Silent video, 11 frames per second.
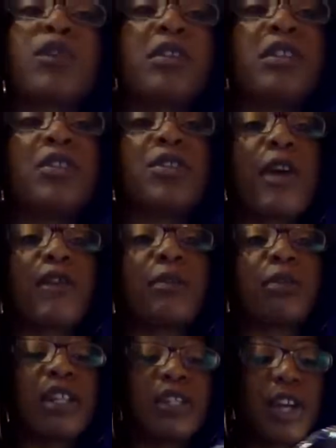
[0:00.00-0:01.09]
for at least
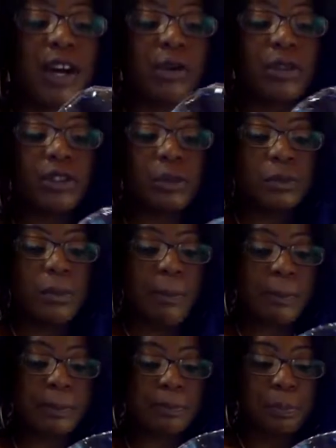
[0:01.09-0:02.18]
7+ hours.
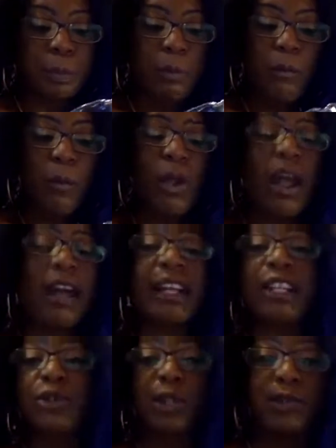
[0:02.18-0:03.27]
I
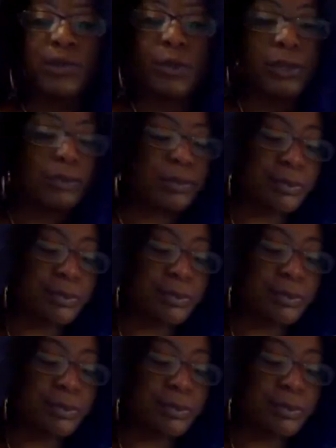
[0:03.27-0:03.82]
like 24.